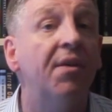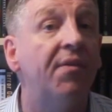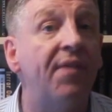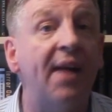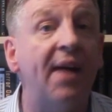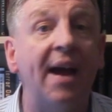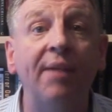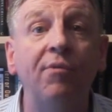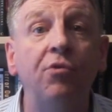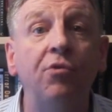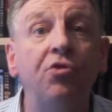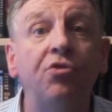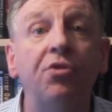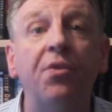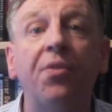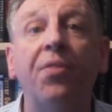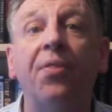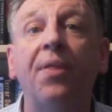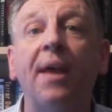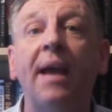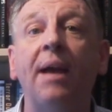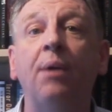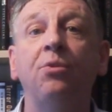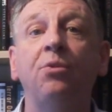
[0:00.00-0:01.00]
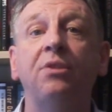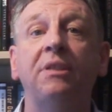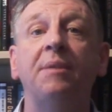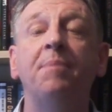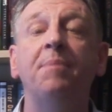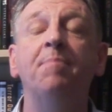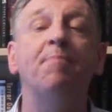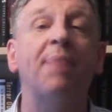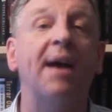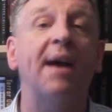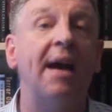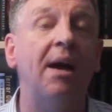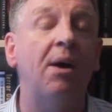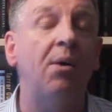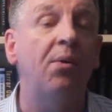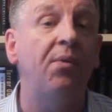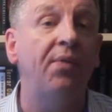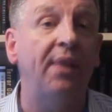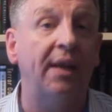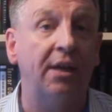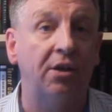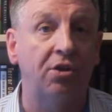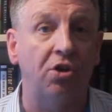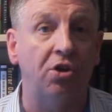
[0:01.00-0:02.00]

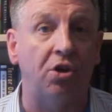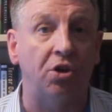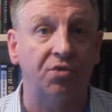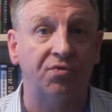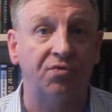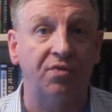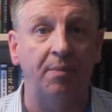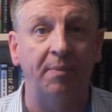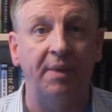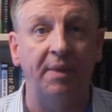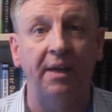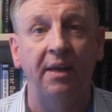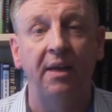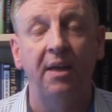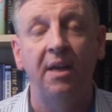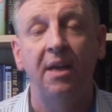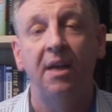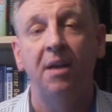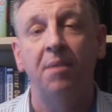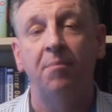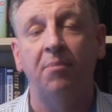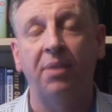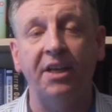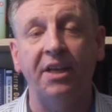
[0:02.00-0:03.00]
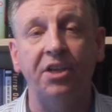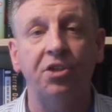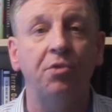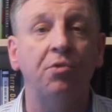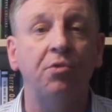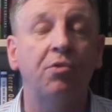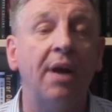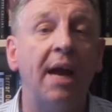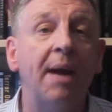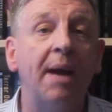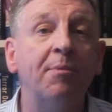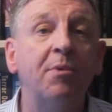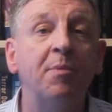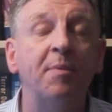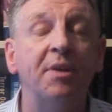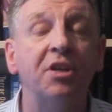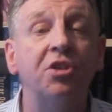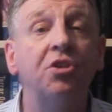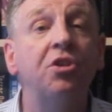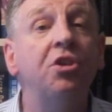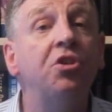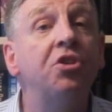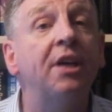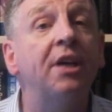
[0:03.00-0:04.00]
£500,000 that cost from the Police and Crime
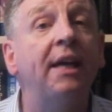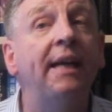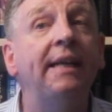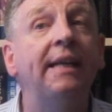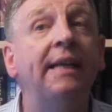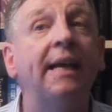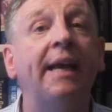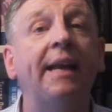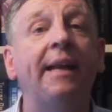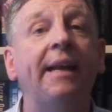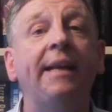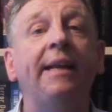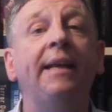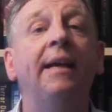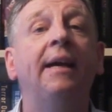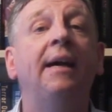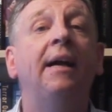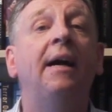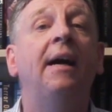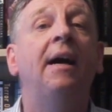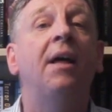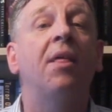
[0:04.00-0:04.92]
Commissioner, Jane Kennedy.